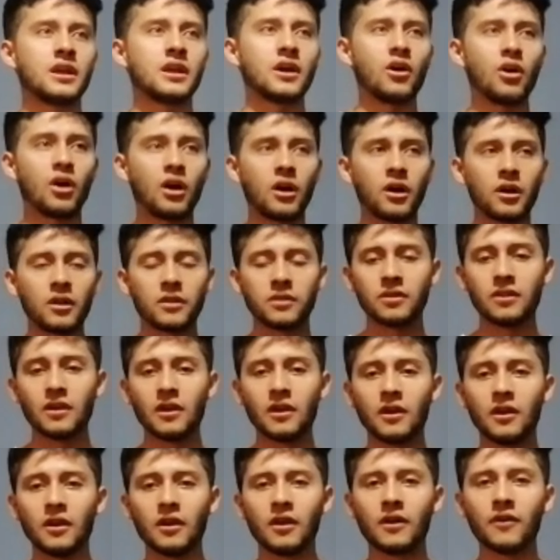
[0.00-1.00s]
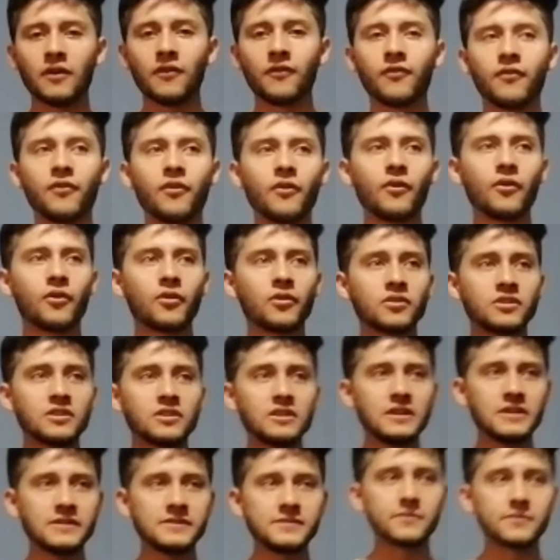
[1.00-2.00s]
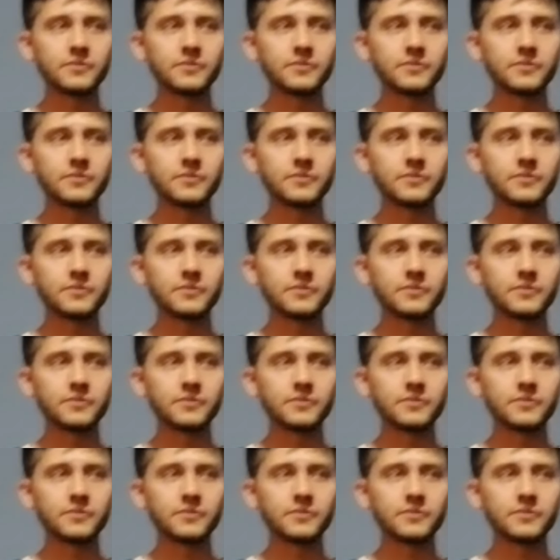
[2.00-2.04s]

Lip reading: and for these